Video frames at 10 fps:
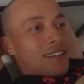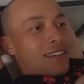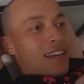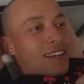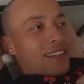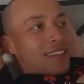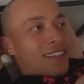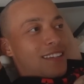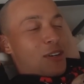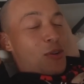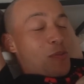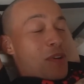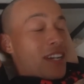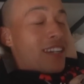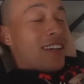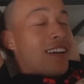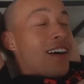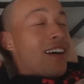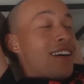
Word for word: like, tell, oh my God, tell